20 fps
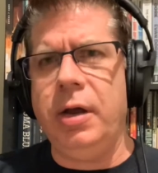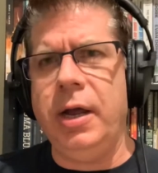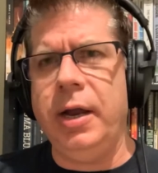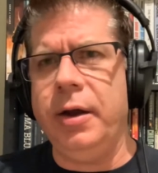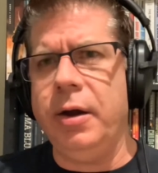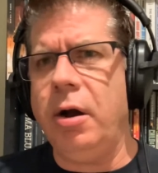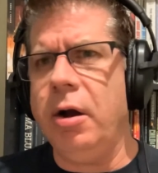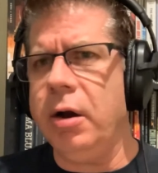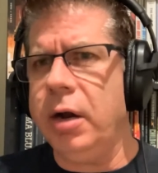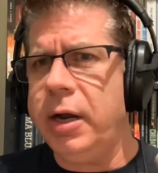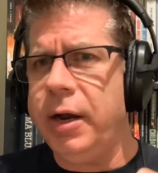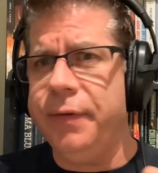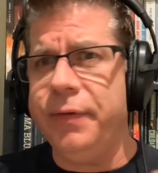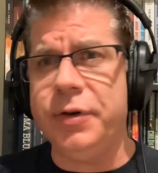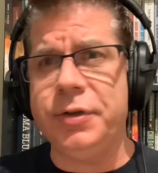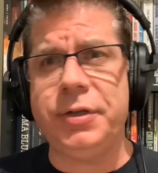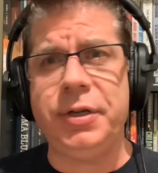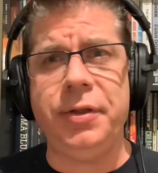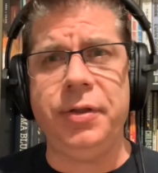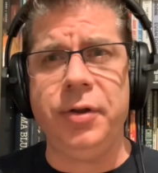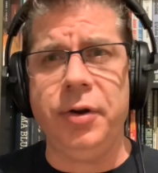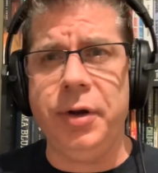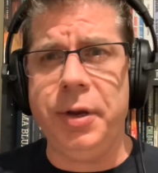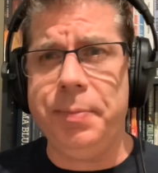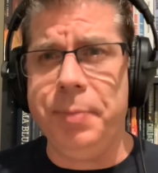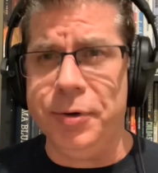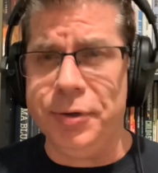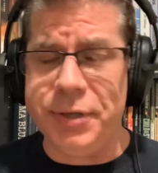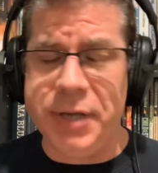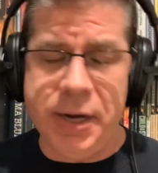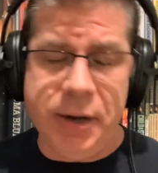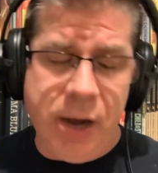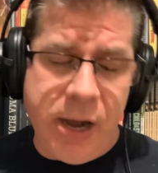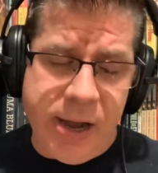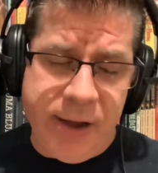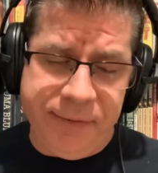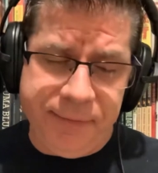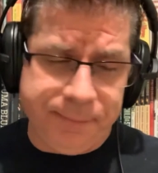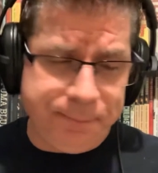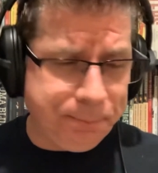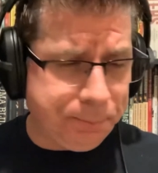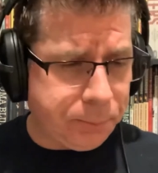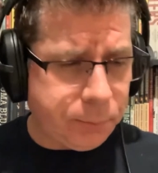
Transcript: hardcovers at 30% off.